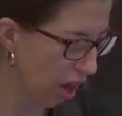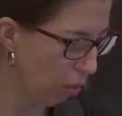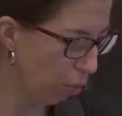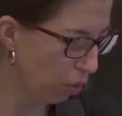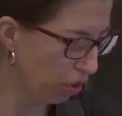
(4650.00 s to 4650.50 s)

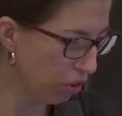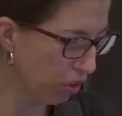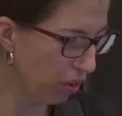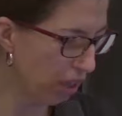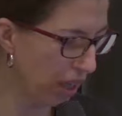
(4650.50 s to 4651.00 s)
what do you
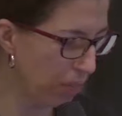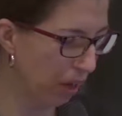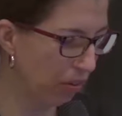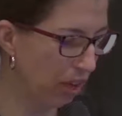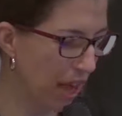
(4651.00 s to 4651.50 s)
think
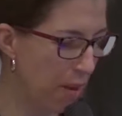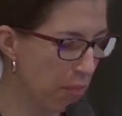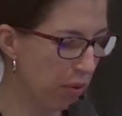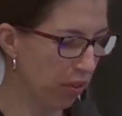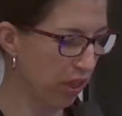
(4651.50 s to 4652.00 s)
about
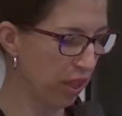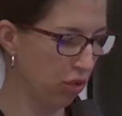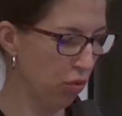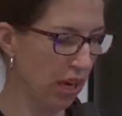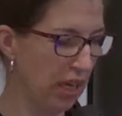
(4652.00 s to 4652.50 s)
empathy
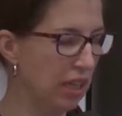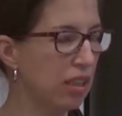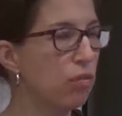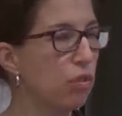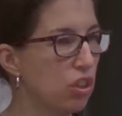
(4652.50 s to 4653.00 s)
trainings
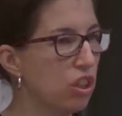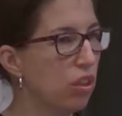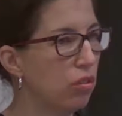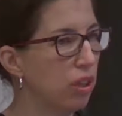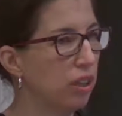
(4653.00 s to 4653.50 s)
for
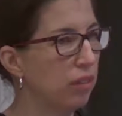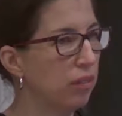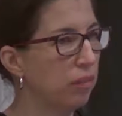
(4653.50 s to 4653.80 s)
children?